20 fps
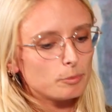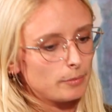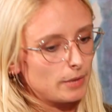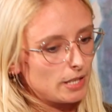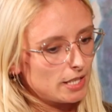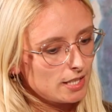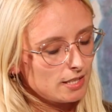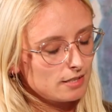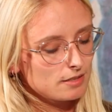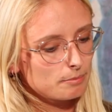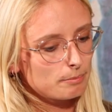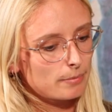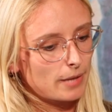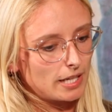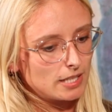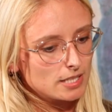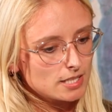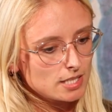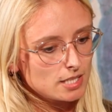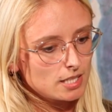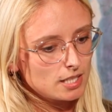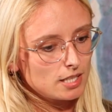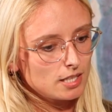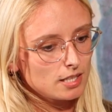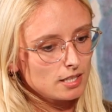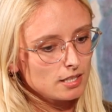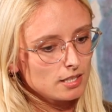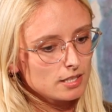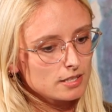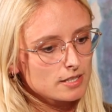me, the
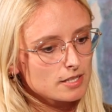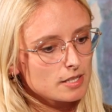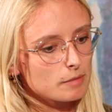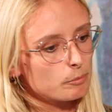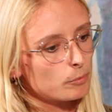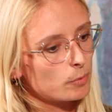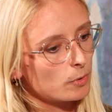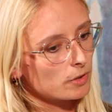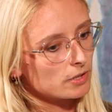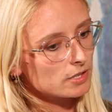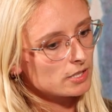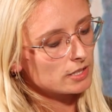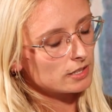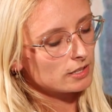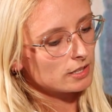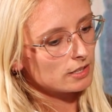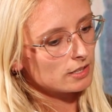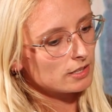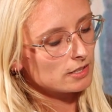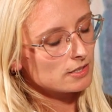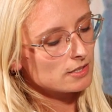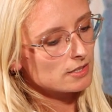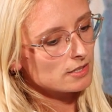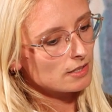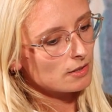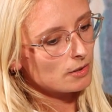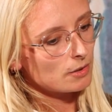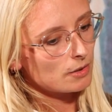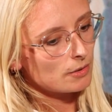painting is important